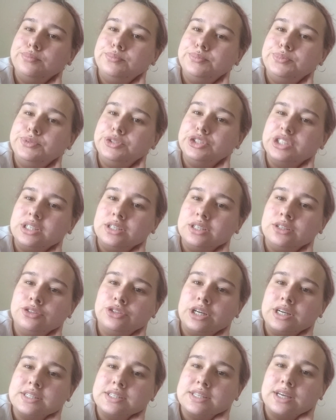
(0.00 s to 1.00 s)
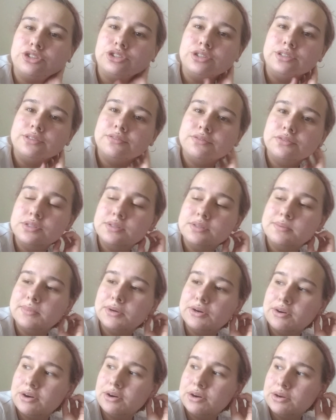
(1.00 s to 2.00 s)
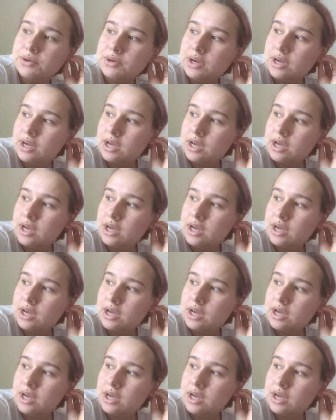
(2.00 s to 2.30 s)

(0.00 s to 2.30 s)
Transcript: Just gonna try and schedule it for tomorrow.